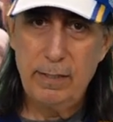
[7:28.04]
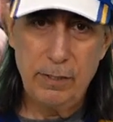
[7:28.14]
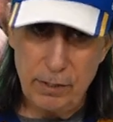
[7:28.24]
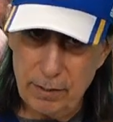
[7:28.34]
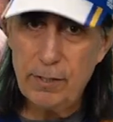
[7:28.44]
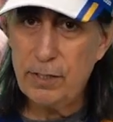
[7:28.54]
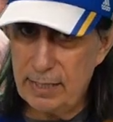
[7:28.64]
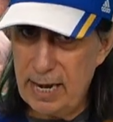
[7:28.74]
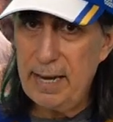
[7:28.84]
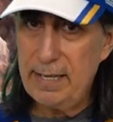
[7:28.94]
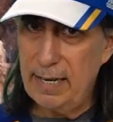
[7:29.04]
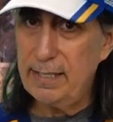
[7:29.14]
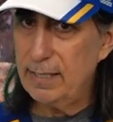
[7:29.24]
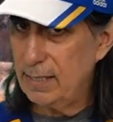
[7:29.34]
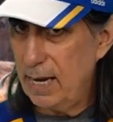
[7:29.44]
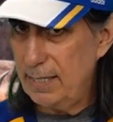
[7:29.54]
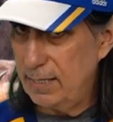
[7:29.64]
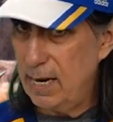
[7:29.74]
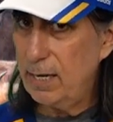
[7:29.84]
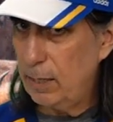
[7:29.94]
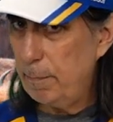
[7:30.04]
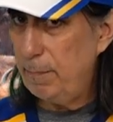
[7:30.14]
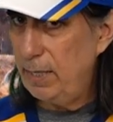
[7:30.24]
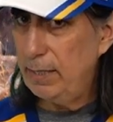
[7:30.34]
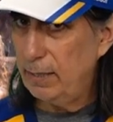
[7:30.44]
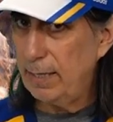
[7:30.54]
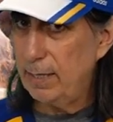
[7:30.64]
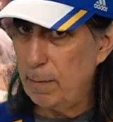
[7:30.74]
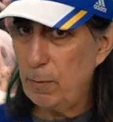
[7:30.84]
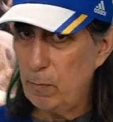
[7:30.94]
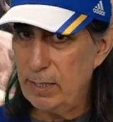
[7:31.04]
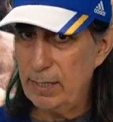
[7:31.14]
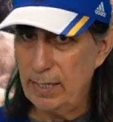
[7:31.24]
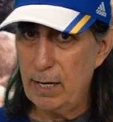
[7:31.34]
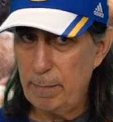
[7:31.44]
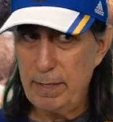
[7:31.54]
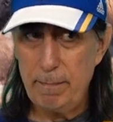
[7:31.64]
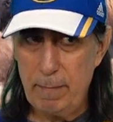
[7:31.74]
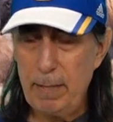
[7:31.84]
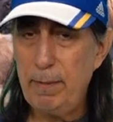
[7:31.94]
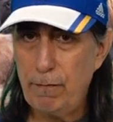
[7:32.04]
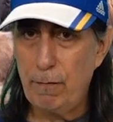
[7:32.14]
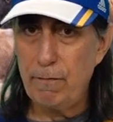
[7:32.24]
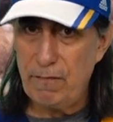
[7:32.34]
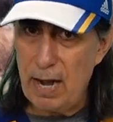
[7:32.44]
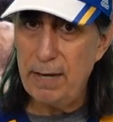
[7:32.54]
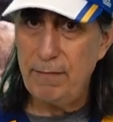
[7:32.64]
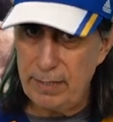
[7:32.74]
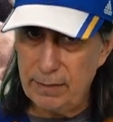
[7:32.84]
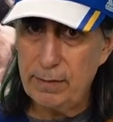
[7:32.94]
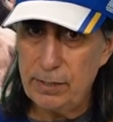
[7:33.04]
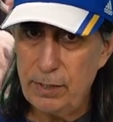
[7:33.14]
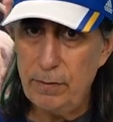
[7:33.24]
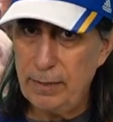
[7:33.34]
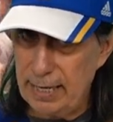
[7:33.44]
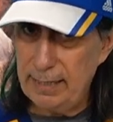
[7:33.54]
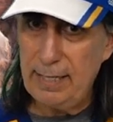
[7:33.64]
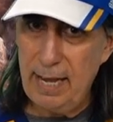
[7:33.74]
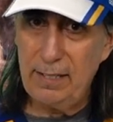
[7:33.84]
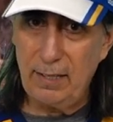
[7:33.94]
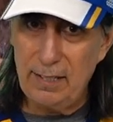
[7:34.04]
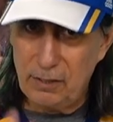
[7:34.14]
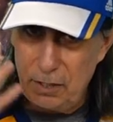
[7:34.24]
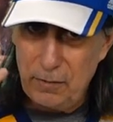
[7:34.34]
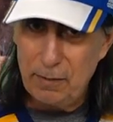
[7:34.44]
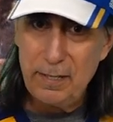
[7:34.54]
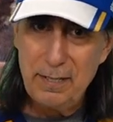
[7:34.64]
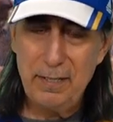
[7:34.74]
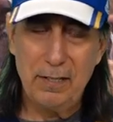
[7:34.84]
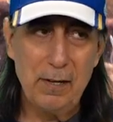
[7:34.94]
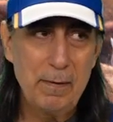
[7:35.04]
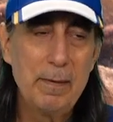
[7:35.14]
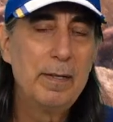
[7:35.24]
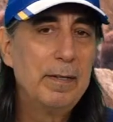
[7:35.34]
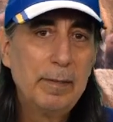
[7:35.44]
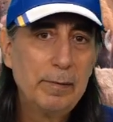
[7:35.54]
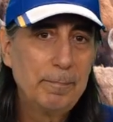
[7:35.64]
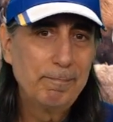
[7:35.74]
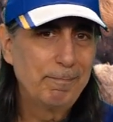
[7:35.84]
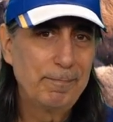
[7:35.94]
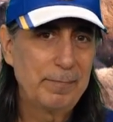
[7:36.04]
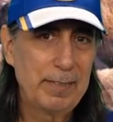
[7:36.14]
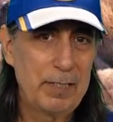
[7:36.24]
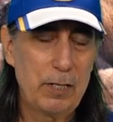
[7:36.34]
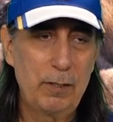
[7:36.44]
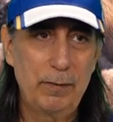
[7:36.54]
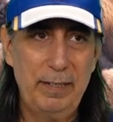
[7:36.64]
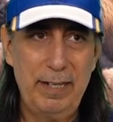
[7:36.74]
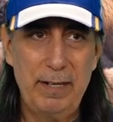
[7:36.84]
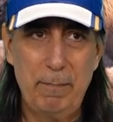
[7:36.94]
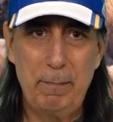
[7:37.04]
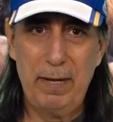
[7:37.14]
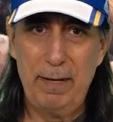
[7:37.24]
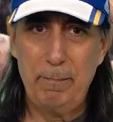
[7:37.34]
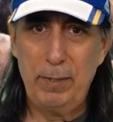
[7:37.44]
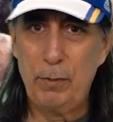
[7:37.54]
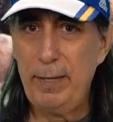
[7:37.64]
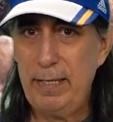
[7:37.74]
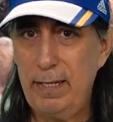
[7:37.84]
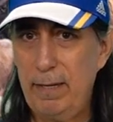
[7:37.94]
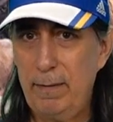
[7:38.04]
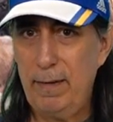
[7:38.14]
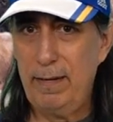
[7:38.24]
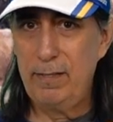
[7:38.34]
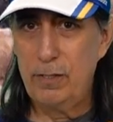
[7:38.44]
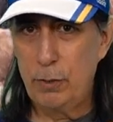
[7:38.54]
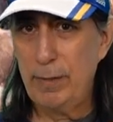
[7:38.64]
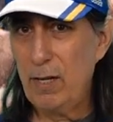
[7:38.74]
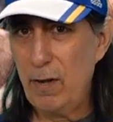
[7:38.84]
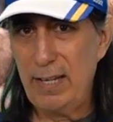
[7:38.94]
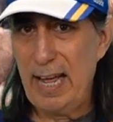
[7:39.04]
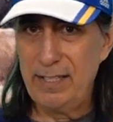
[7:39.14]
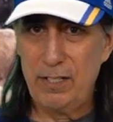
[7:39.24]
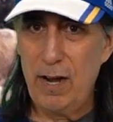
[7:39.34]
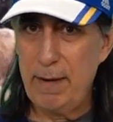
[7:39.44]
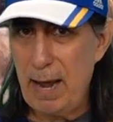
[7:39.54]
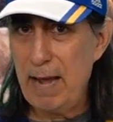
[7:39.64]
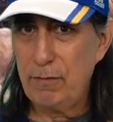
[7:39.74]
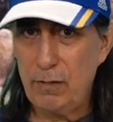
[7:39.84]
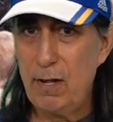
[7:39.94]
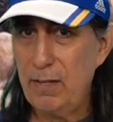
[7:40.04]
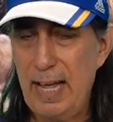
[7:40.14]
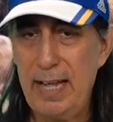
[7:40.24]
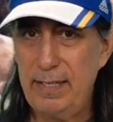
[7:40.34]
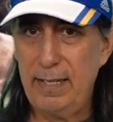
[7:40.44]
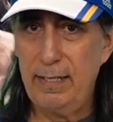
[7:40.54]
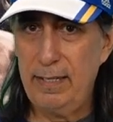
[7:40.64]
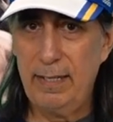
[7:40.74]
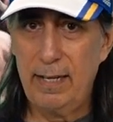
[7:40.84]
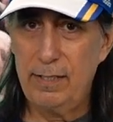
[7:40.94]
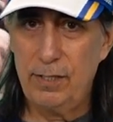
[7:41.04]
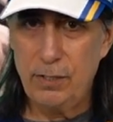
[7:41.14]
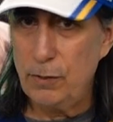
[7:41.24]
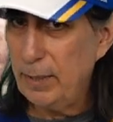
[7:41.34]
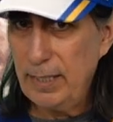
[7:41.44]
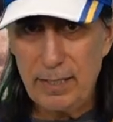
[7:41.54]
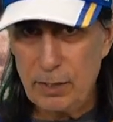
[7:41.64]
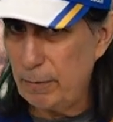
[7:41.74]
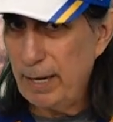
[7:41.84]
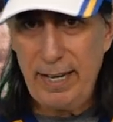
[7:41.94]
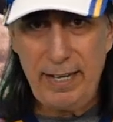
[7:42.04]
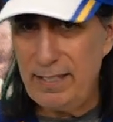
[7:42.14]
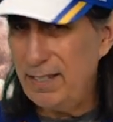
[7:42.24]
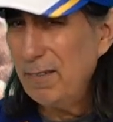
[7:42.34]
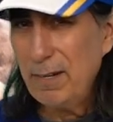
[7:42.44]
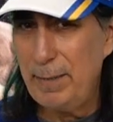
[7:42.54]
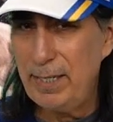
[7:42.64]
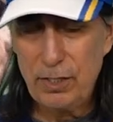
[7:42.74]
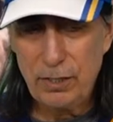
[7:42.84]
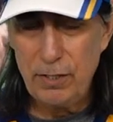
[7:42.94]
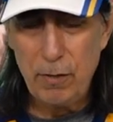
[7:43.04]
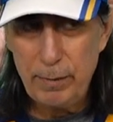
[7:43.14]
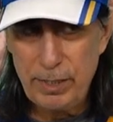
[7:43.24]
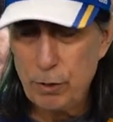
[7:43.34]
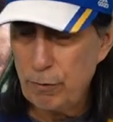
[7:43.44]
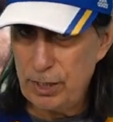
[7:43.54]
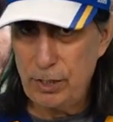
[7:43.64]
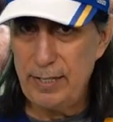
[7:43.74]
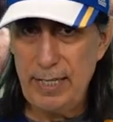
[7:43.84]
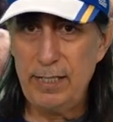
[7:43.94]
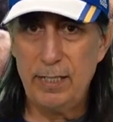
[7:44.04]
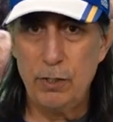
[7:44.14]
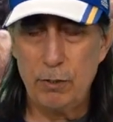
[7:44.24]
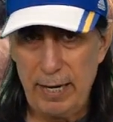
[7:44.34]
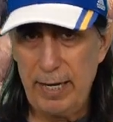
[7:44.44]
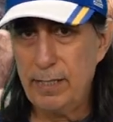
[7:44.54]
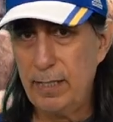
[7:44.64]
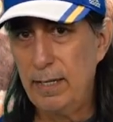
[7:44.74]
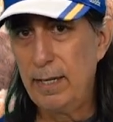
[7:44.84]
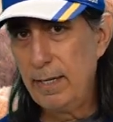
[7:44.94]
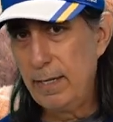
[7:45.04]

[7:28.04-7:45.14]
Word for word: do you understand that this guy's not going to be like a number one centerman maybe for five years? Do you get that? Like, do you, you know? So, and, uh, and between, uh, and during all that time, after all that, they, they got Suzuki in a trade. And you know what I mean? So you always address your needs and trades and